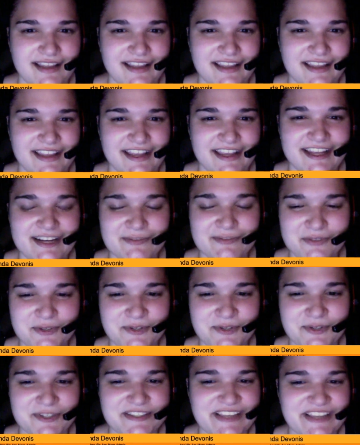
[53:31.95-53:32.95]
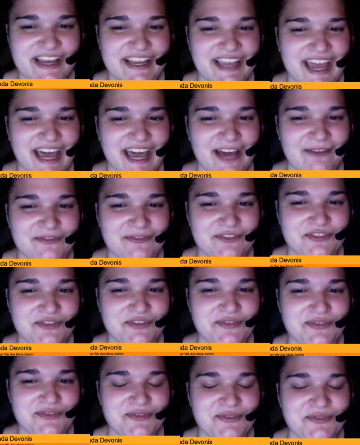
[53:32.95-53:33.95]
And of course, I have
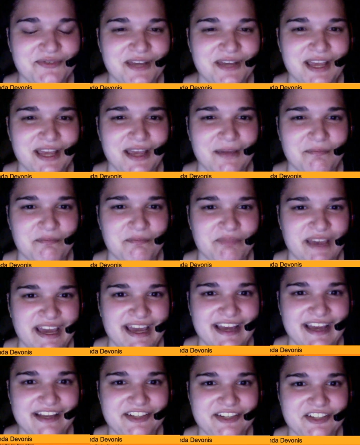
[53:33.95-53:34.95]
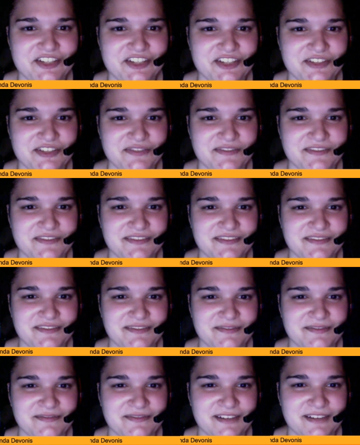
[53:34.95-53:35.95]
to bash
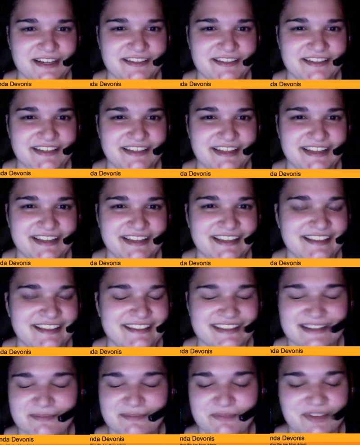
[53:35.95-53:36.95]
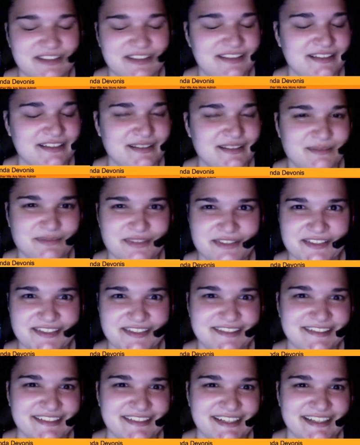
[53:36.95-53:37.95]
one. He's gonna break the
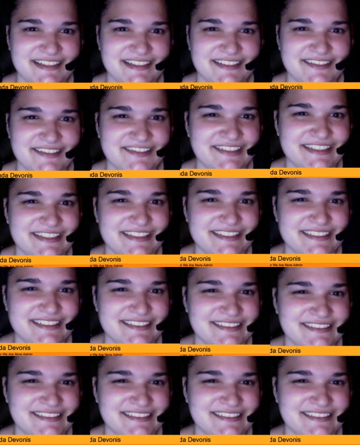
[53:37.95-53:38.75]
computer. I know he is.